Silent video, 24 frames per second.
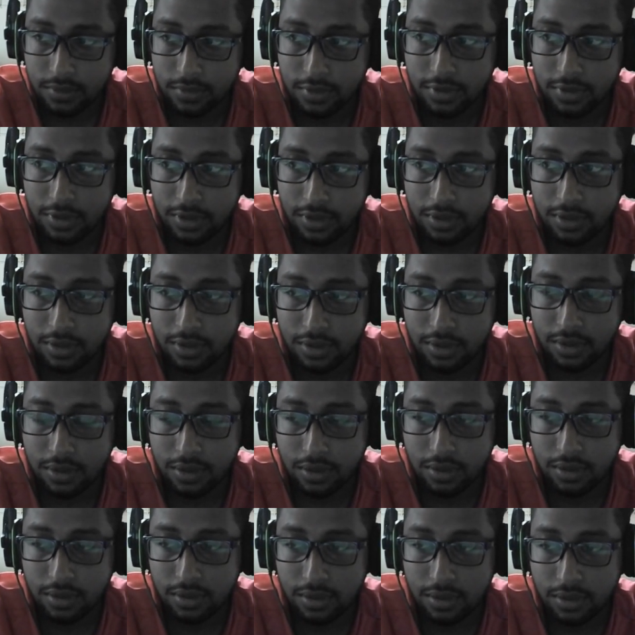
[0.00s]
So una
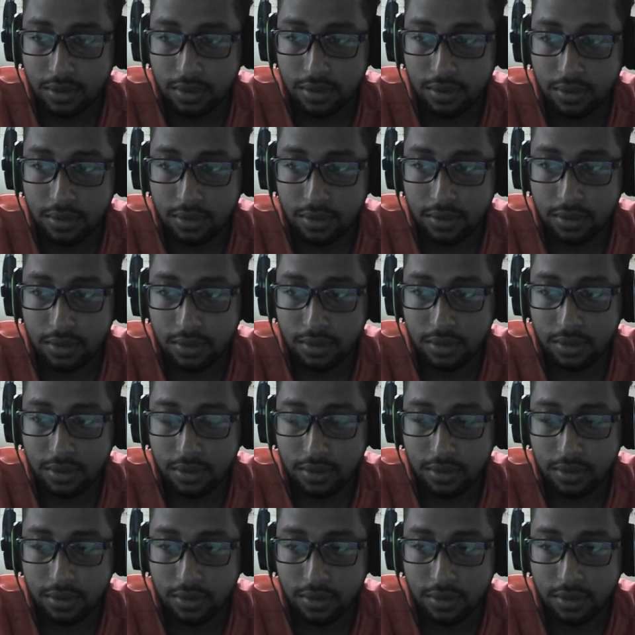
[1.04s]
700 sijui and
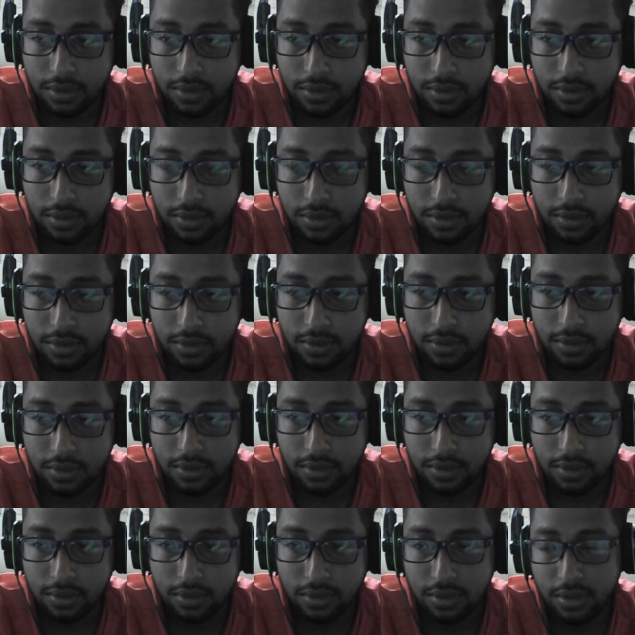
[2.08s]
something.
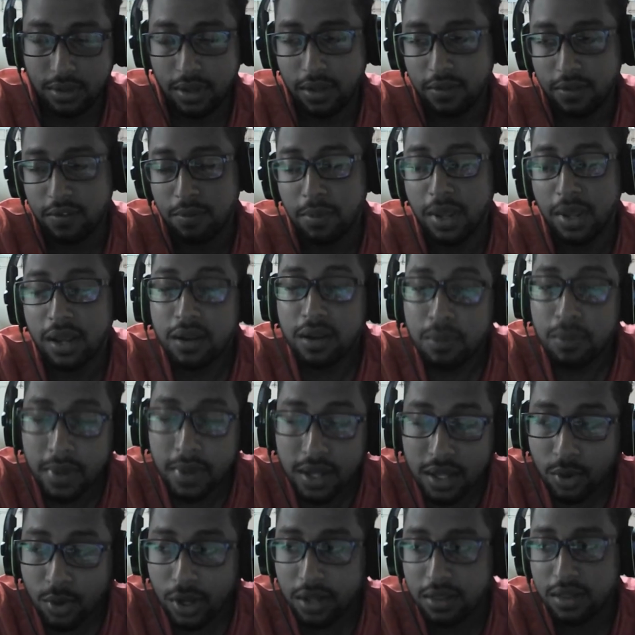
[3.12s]
700. Yes, make
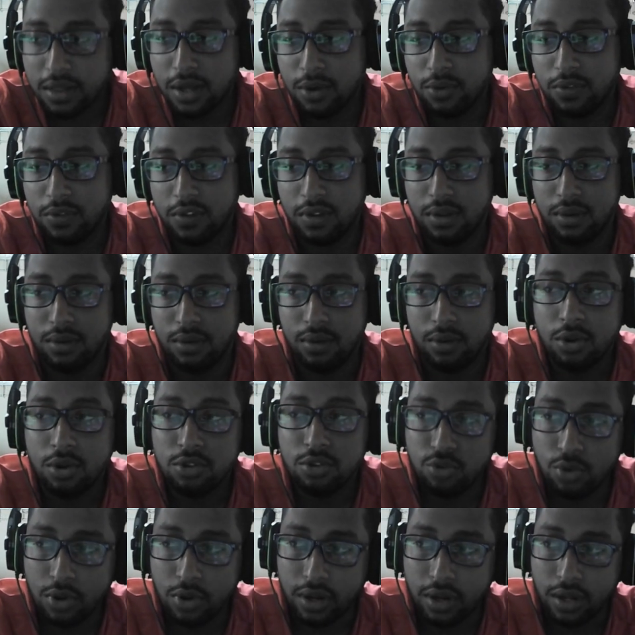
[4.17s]
me 1000.
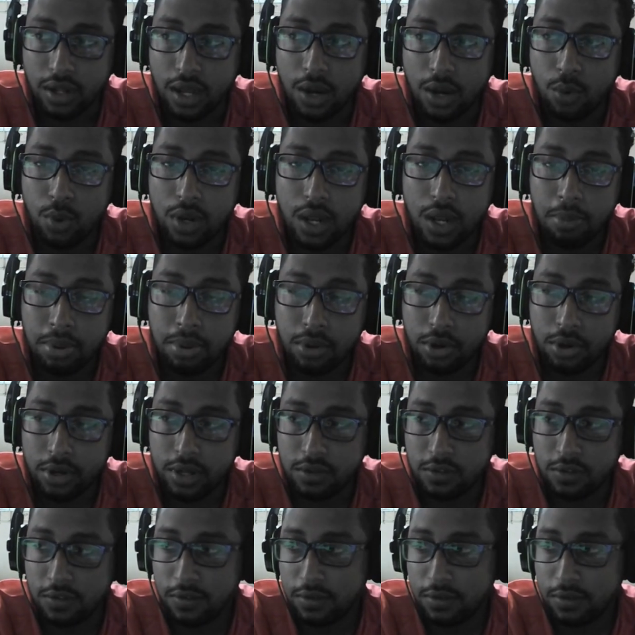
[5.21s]
Don't worry. I will
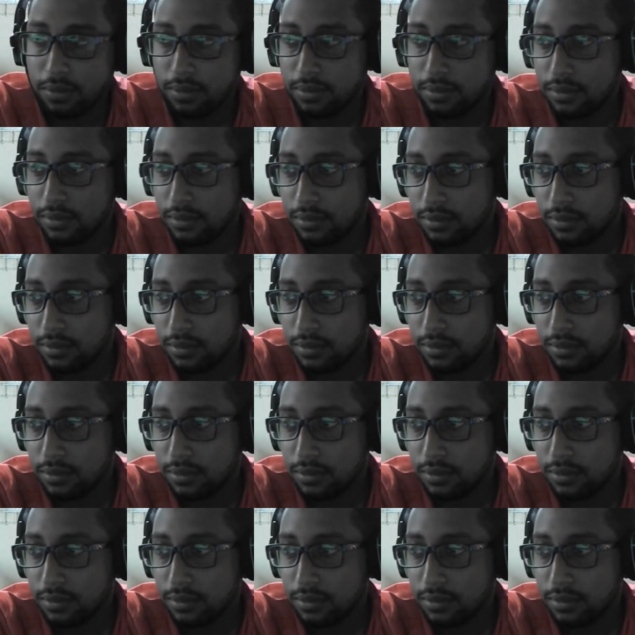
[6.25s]
upload it.